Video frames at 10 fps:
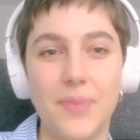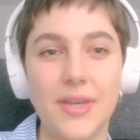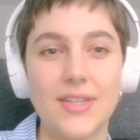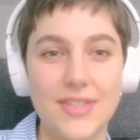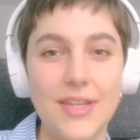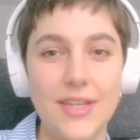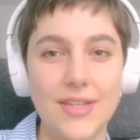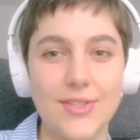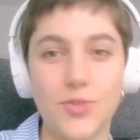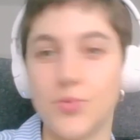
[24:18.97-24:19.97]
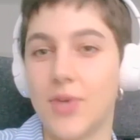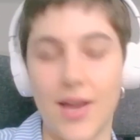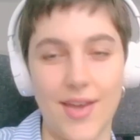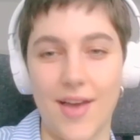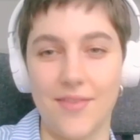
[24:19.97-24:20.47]
big cities do
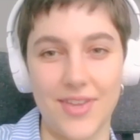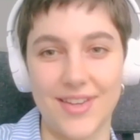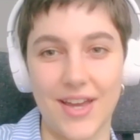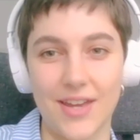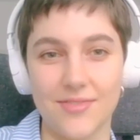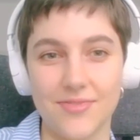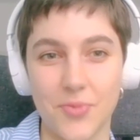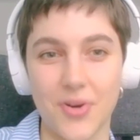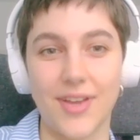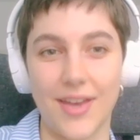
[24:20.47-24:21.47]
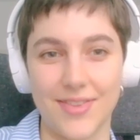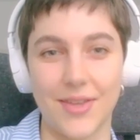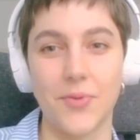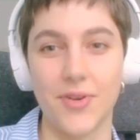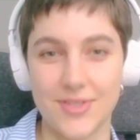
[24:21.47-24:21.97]
not have that kind of work
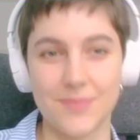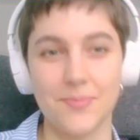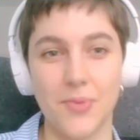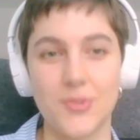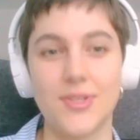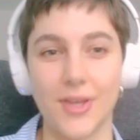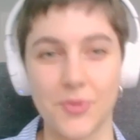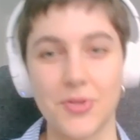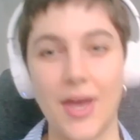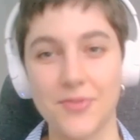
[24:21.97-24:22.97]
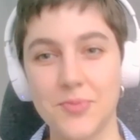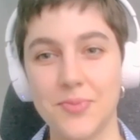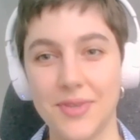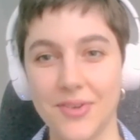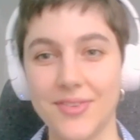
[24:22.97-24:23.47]
ethic where it's most like you have to
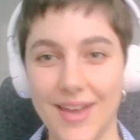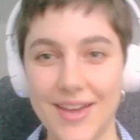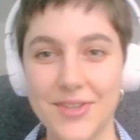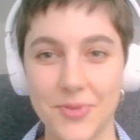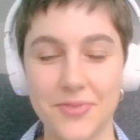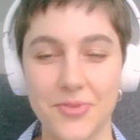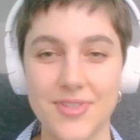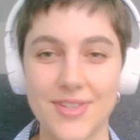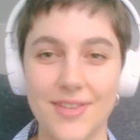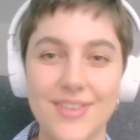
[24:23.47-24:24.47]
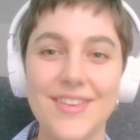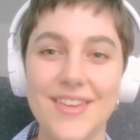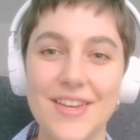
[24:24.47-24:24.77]
be online 24/7.